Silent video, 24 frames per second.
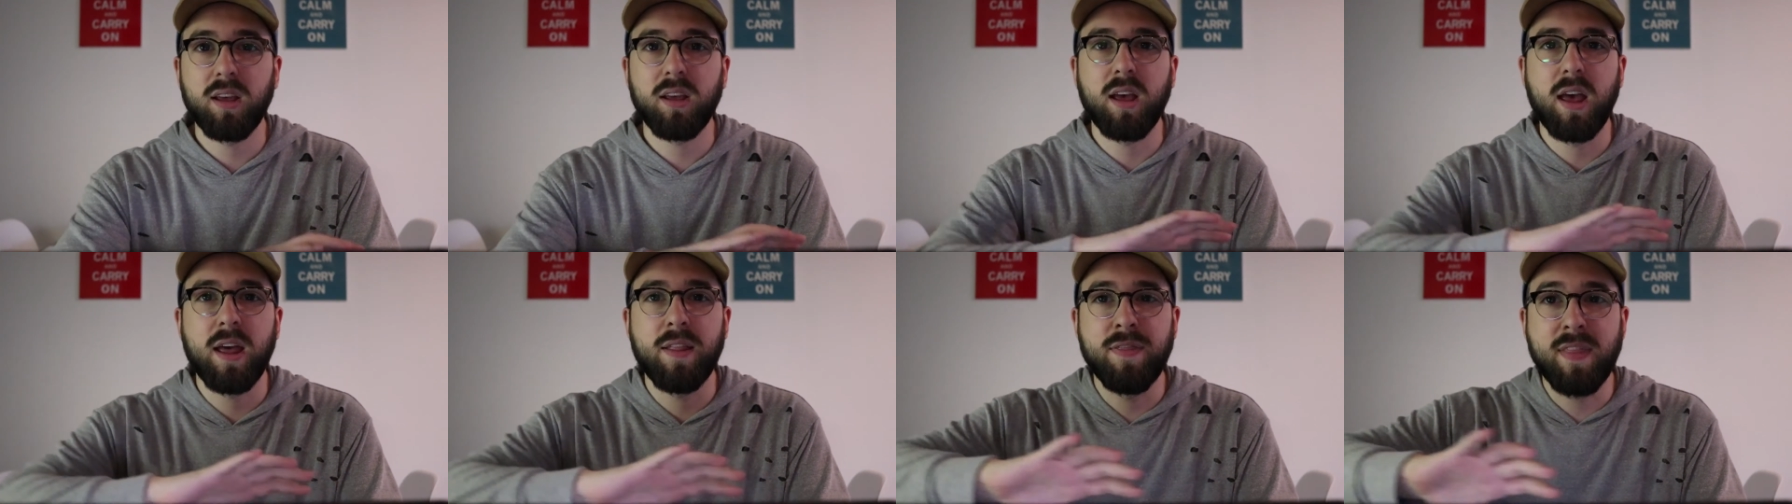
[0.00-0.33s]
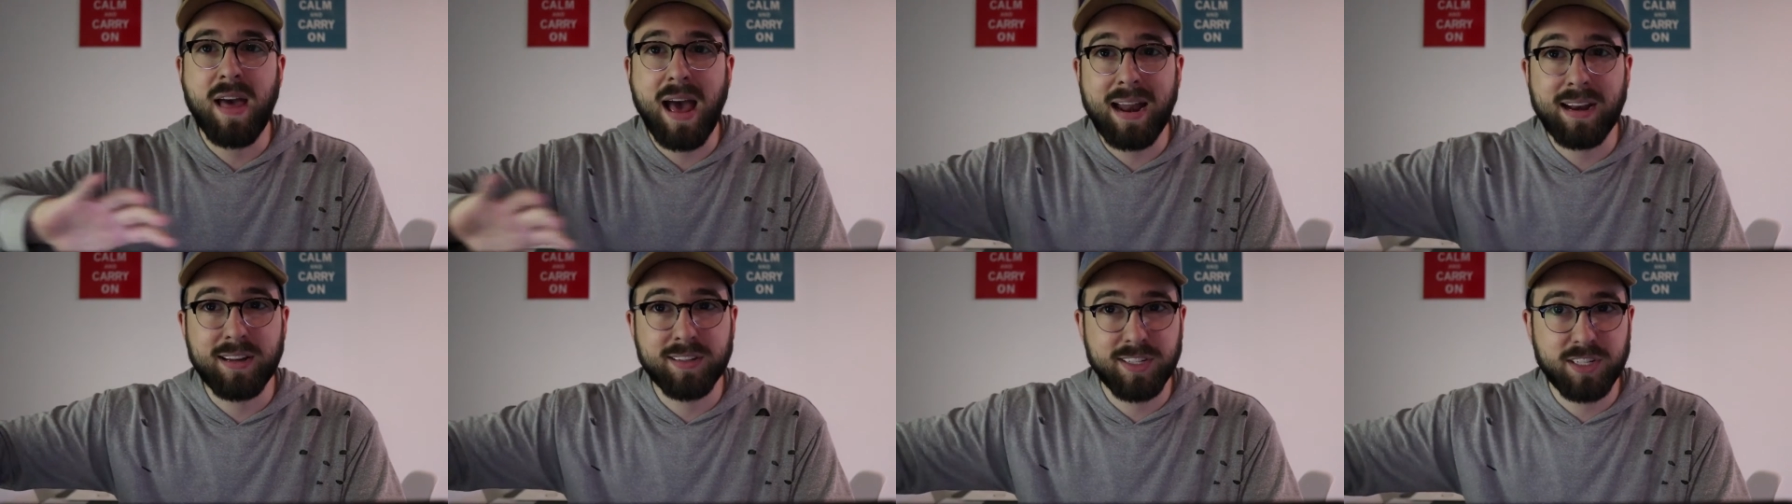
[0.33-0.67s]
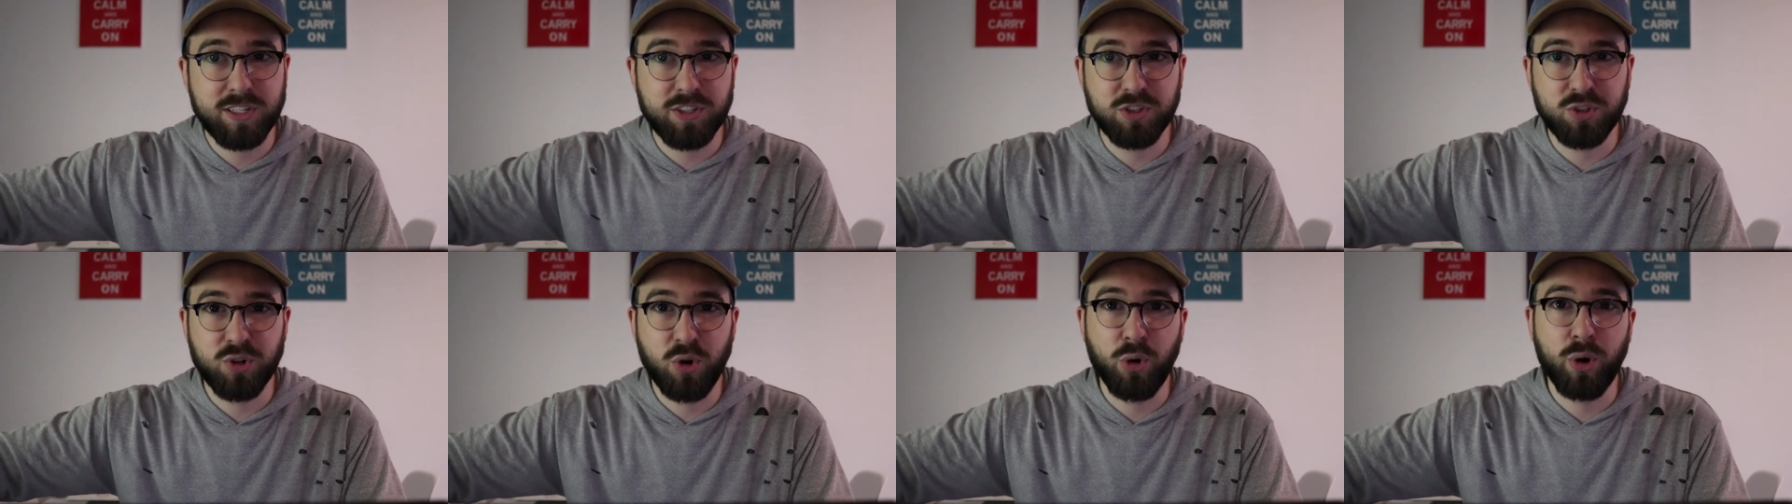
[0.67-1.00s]
And that is
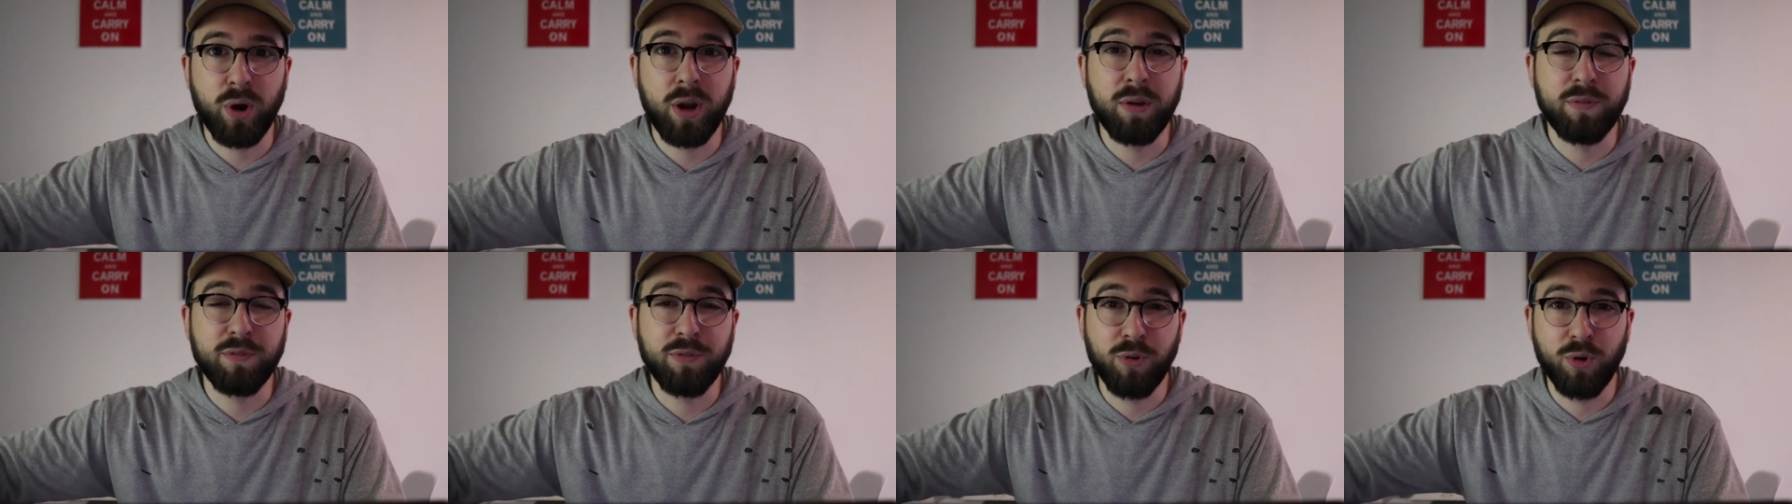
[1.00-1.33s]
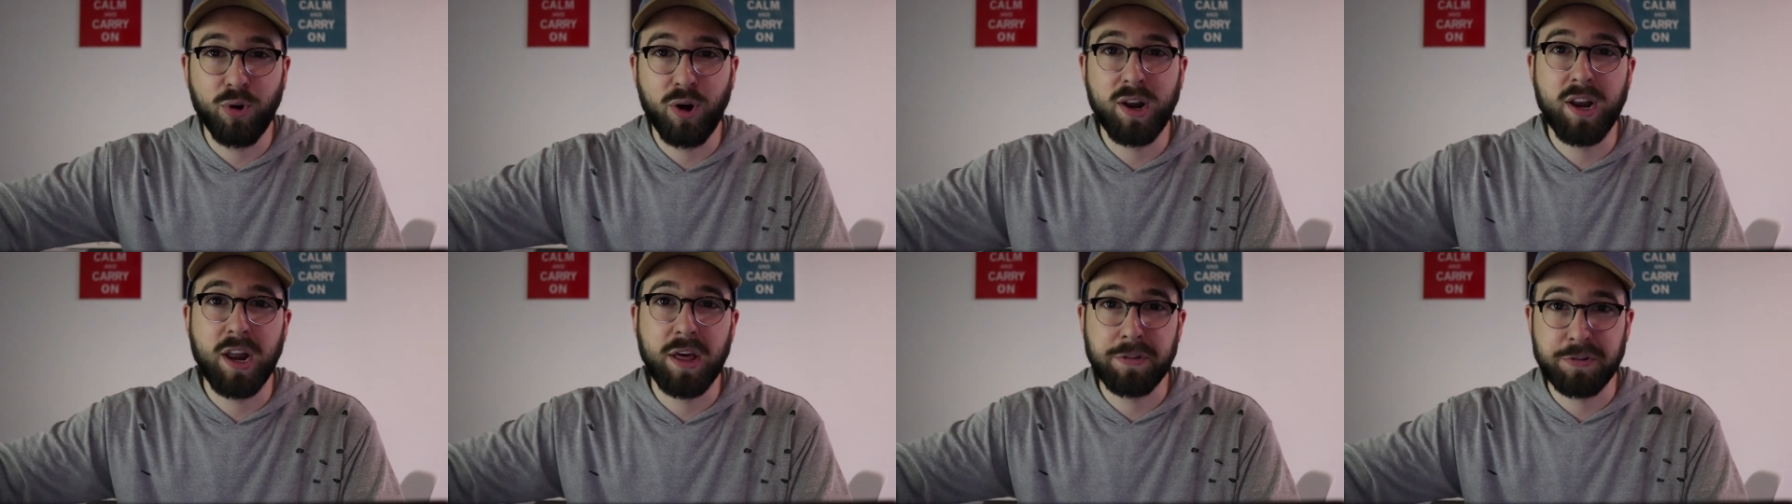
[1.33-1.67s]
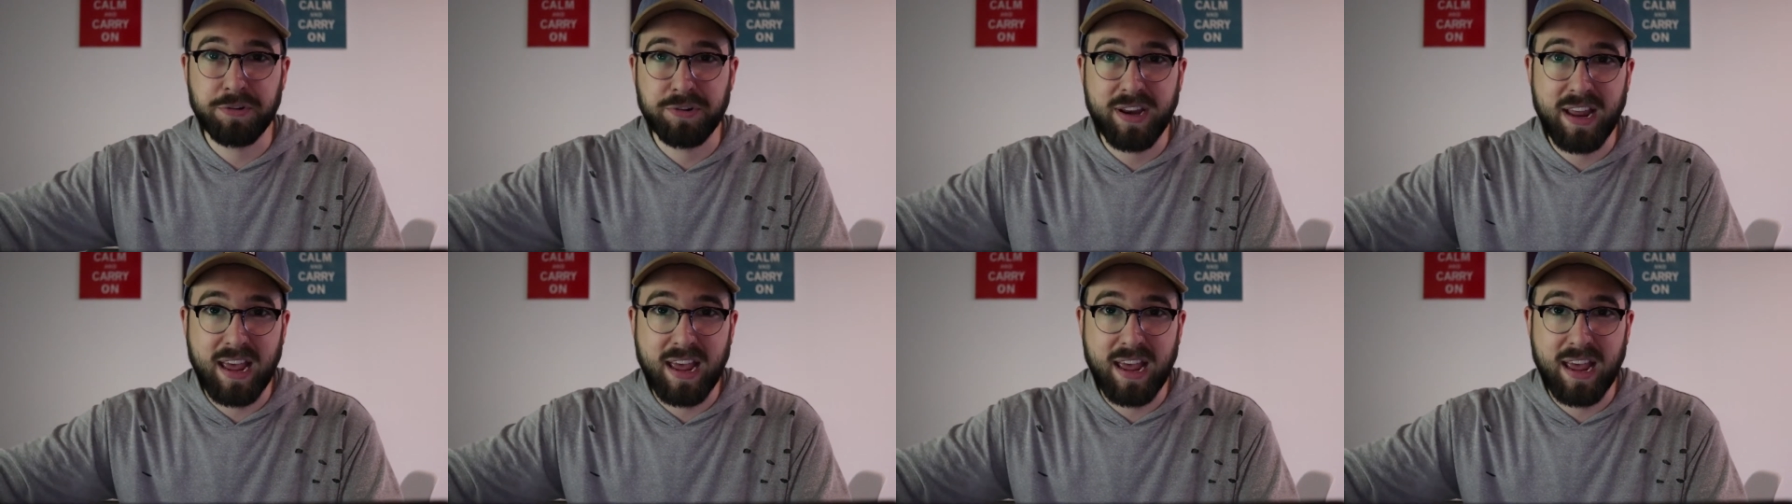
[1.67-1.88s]
a story for another